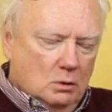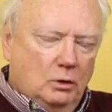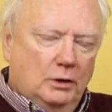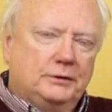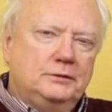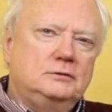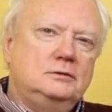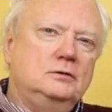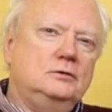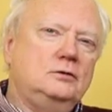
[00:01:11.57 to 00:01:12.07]
Well,
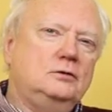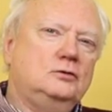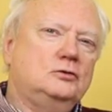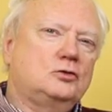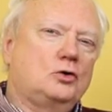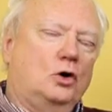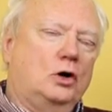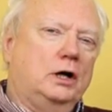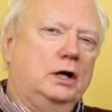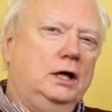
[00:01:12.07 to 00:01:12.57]
this is a
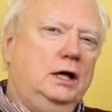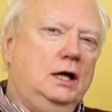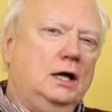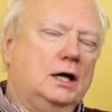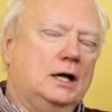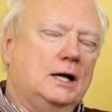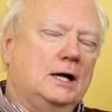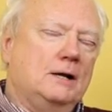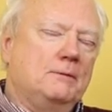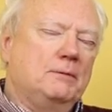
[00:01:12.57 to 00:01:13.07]
story
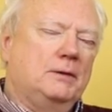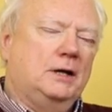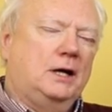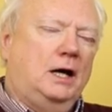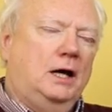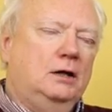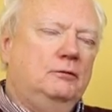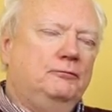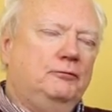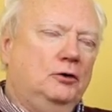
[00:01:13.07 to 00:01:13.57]
that
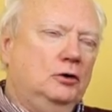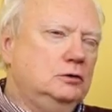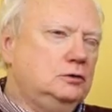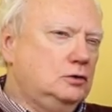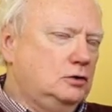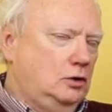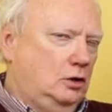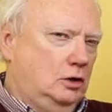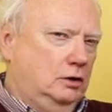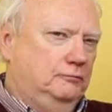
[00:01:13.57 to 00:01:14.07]
I
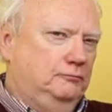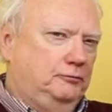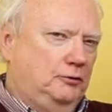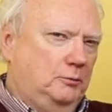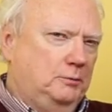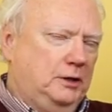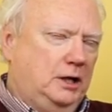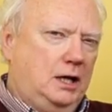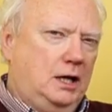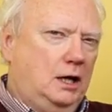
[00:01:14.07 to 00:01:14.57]
first heard
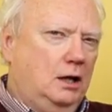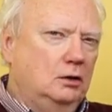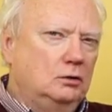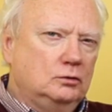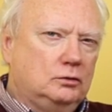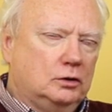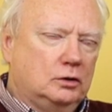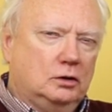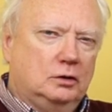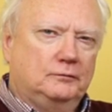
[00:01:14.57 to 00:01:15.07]
from an
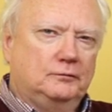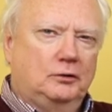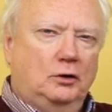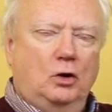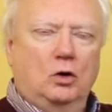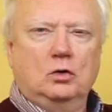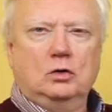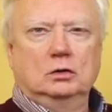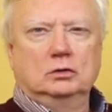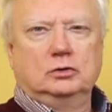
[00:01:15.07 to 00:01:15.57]
elder of a
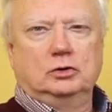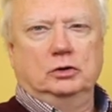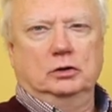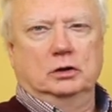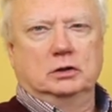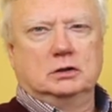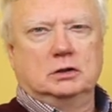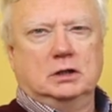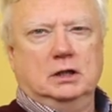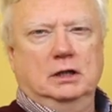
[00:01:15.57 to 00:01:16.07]
local
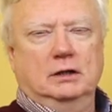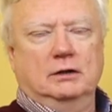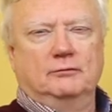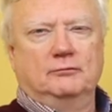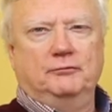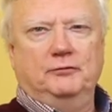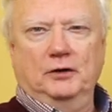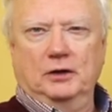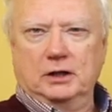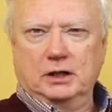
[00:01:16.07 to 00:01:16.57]
church in
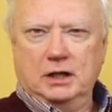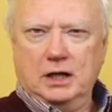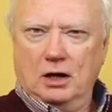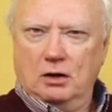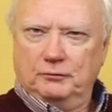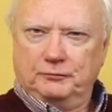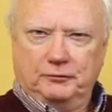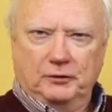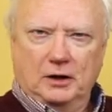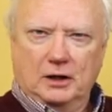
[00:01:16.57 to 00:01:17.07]

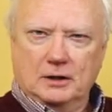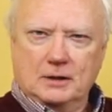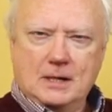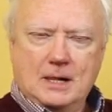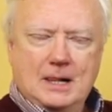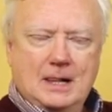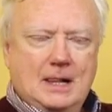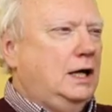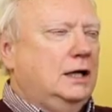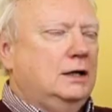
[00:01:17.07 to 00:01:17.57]
Philadelphia.
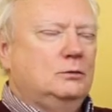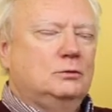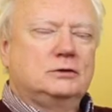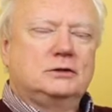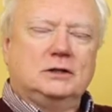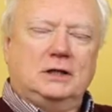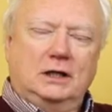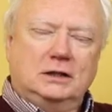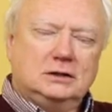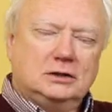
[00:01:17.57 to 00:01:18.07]
And it was
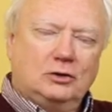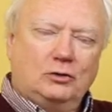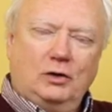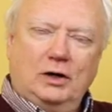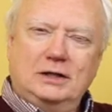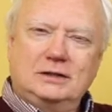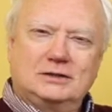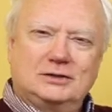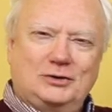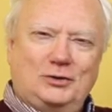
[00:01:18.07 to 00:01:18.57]
such a
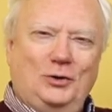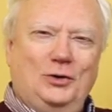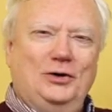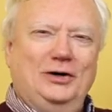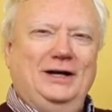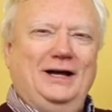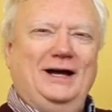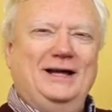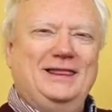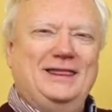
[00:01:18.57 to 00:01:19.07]
great
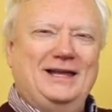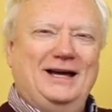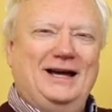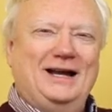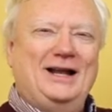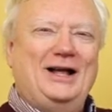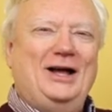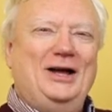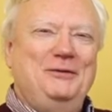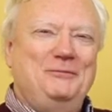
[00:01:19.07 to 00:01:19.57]
story, I
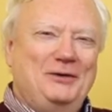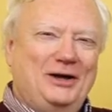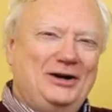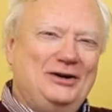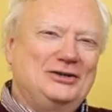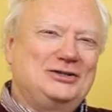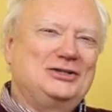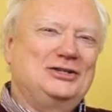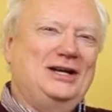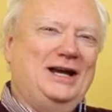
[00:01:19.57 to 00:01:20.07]
thought, I
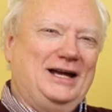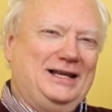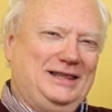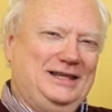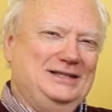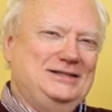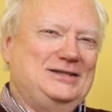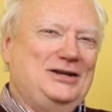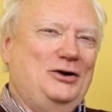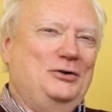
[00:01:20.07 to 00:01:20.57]
better check
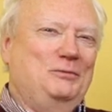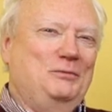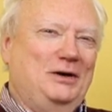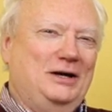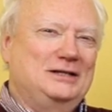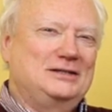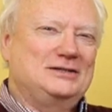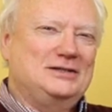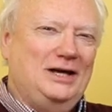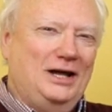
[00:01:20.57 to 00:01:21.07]
this out
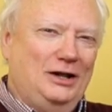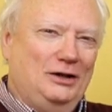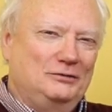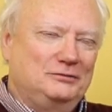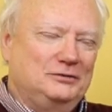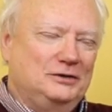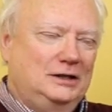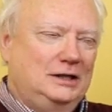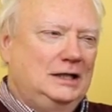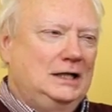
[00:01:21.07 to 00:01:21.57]

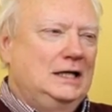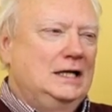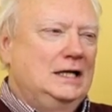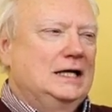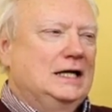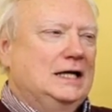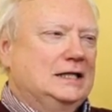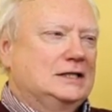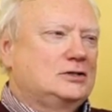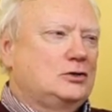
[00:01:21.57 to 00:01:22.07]
myself.
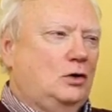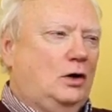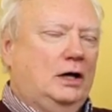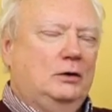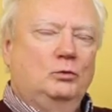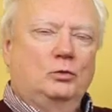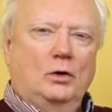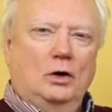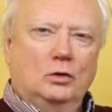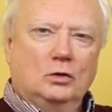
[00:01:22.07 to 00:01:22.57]
And so I
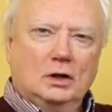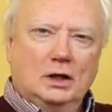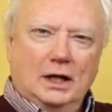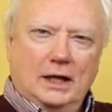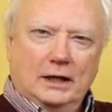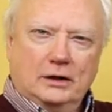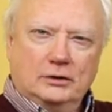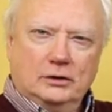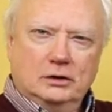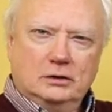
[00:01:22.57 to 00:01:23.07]
wrote a
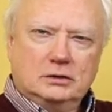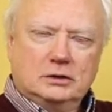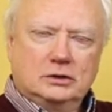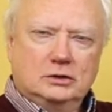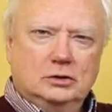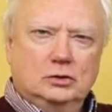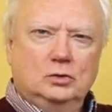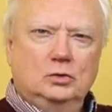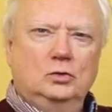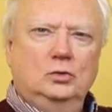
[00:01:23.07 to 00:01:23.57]
letter
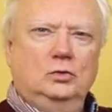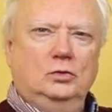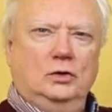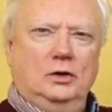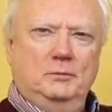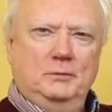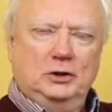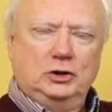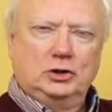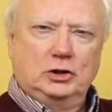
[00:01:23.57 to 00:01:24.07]
to
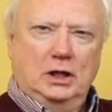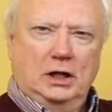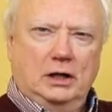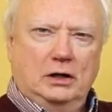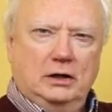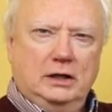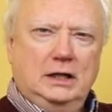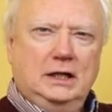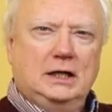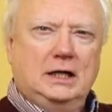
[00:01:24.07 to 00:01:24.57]
the
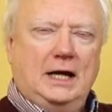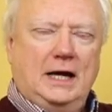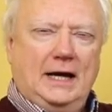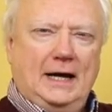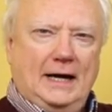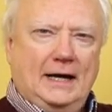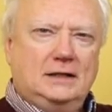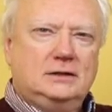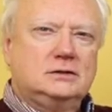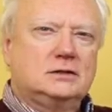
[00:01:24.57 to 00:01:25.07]
missionary and
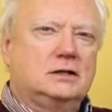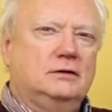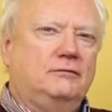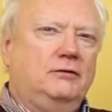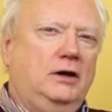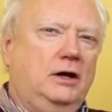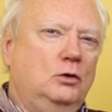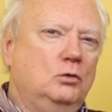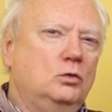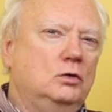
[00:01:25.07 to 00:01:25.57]
asked if
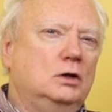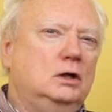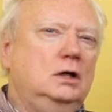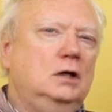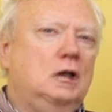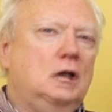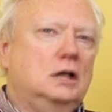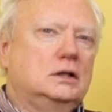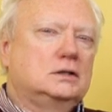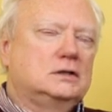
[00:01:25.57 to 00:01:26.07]
he
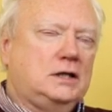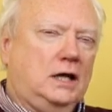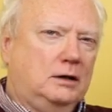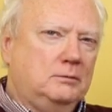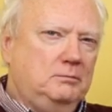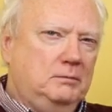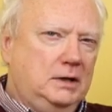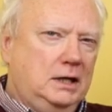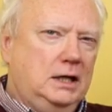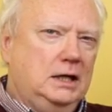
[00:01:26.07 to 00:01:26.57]
would
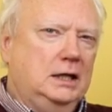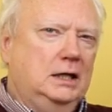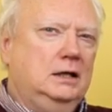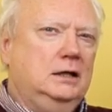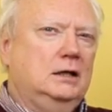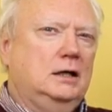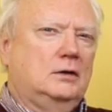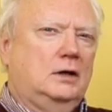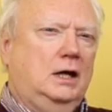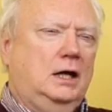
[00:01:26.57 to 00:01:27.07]
send
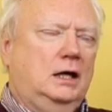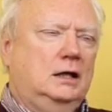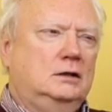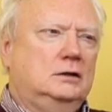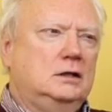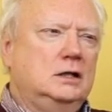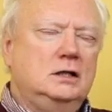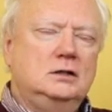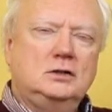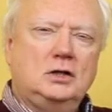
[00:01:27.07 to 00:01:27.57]
me a
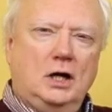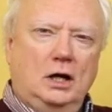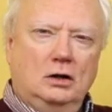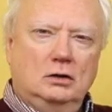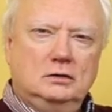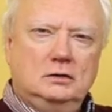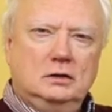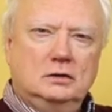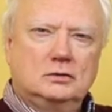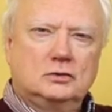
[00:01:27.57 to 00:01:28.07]

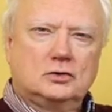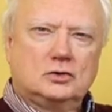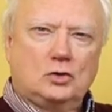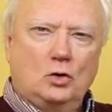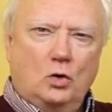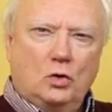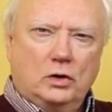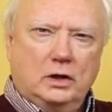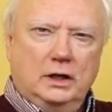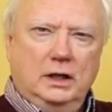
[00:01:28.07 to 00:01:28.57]
detailed
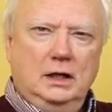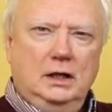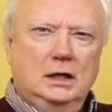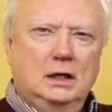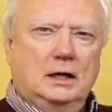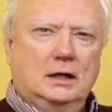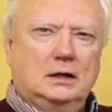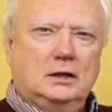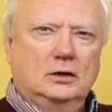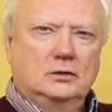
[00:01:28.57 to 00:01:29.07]
story
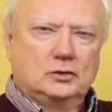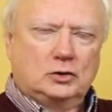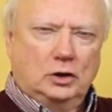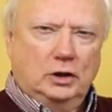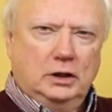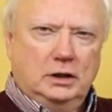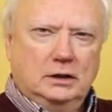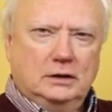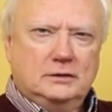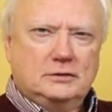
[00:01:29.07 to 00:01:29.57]

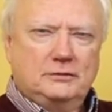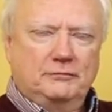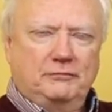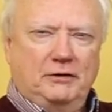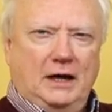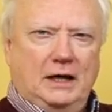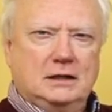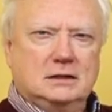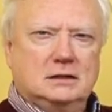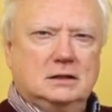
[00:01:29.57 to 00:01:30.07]
concerning this
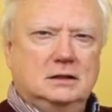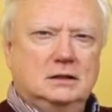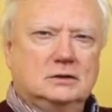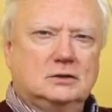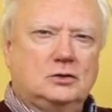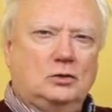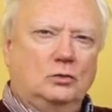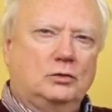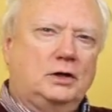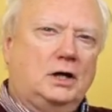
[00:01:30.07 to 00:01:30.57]
event
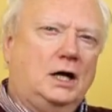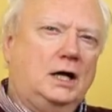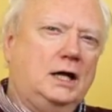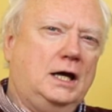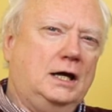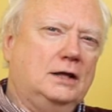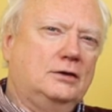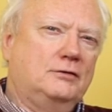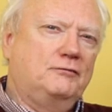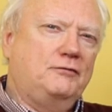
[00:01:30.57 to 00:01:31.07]
so that I
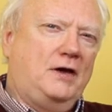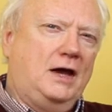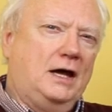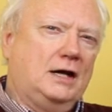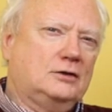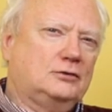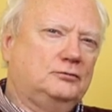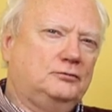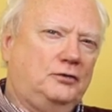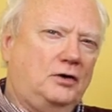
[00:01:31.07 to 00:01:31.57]
had the
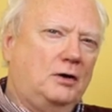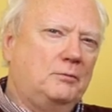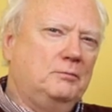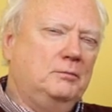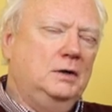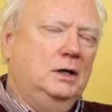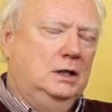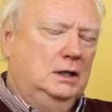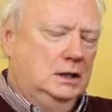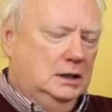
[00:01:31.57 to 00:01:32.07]
facts
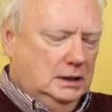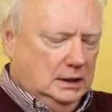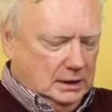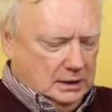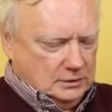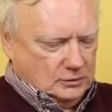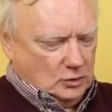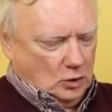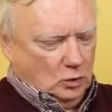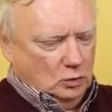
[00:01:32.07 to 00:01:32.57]
from
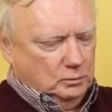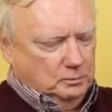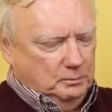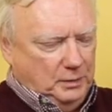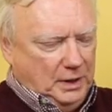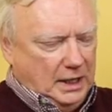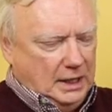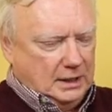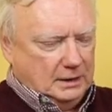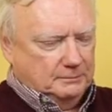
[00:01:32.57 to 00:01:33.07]
his own
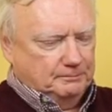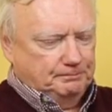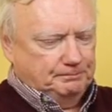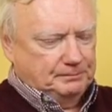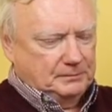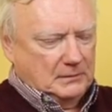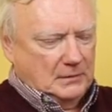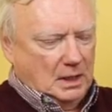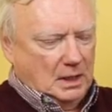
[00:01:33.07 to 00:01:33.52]
pen.